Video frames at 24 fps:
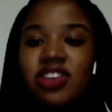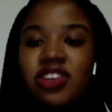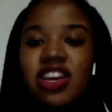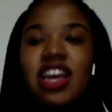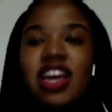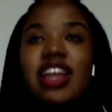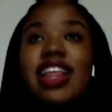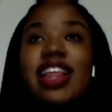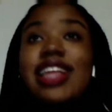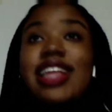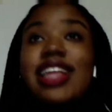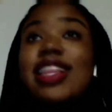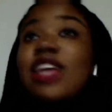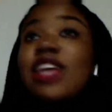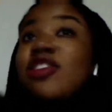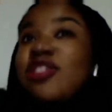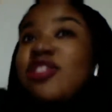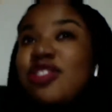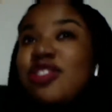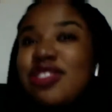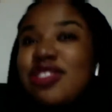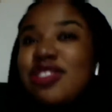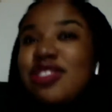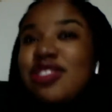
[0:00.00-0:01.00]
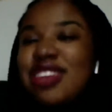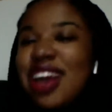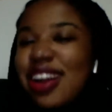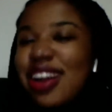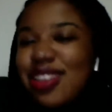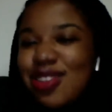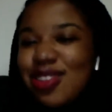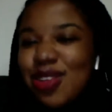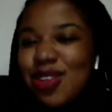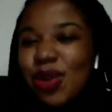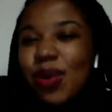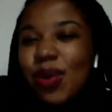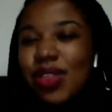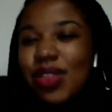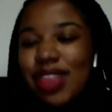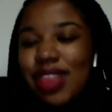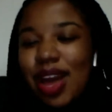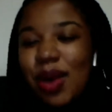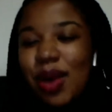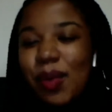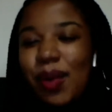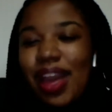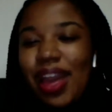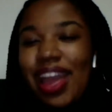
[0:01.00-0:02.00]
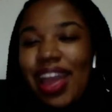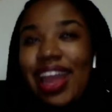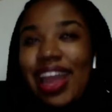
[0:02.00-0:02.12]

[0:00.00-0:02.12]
Like they'll just touch you in that way.